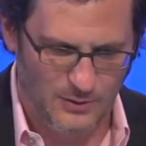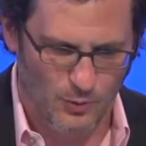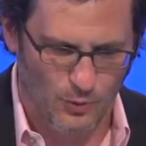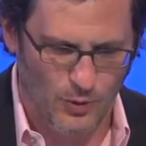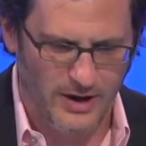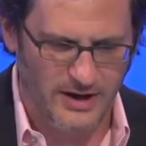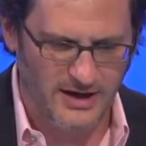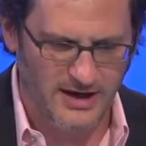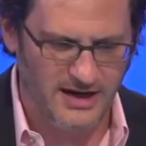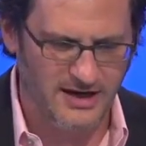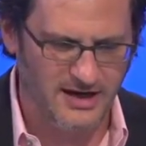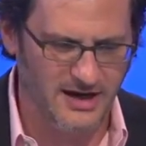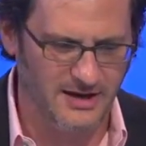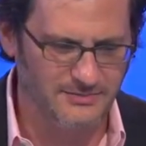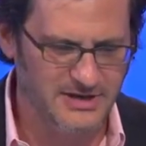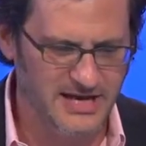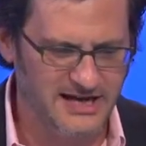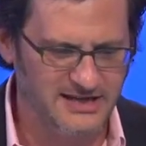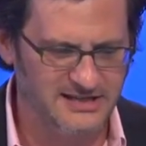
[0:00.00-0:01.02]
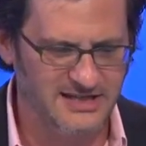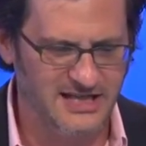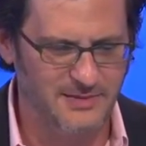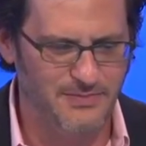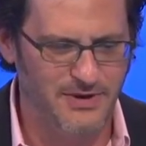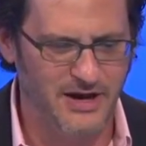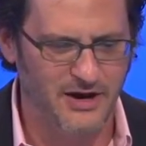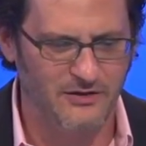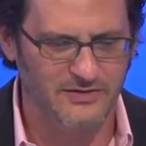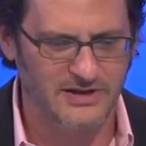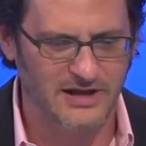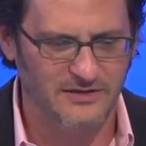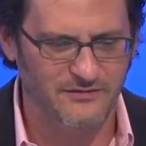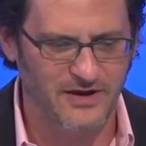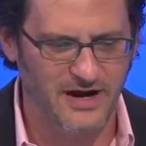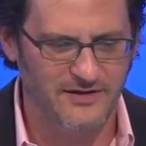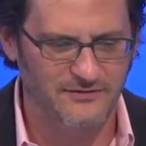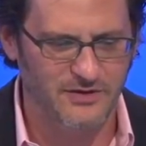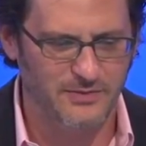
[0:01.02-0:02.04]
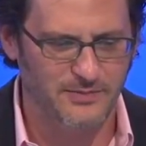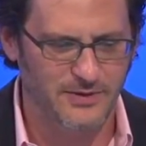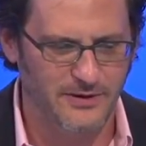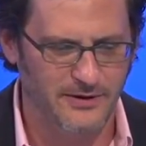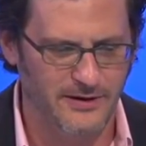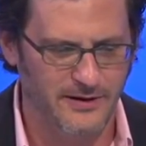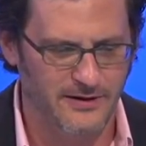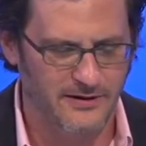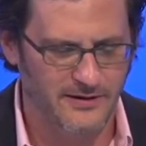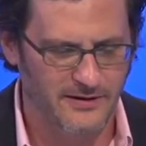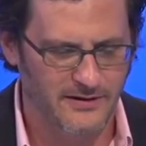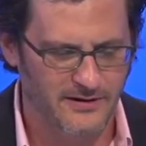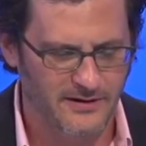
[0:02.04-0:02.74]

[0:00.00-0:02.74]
What income tax do they pay over that 5-year period?